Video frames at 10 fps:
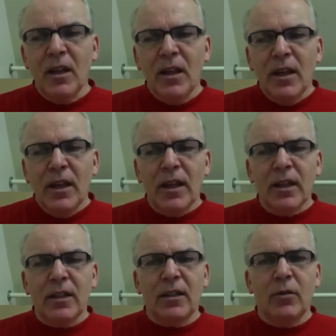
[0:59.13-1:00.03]
And
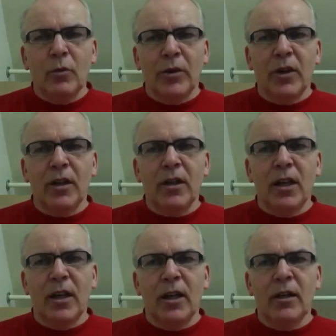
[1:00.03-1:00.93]
within
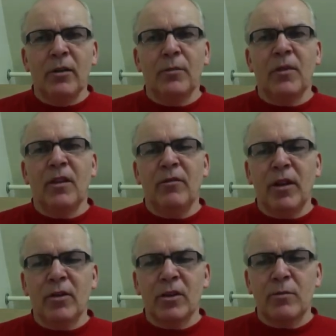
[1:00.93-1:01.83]
Wenger's
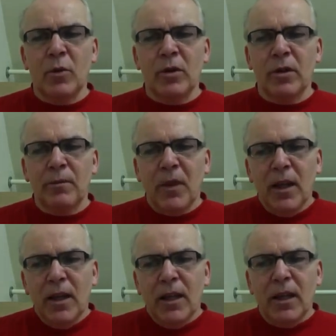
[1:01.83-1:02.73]
book,
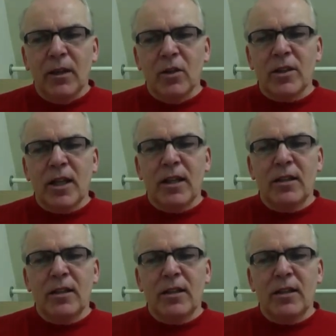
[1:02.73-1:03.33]
he looks at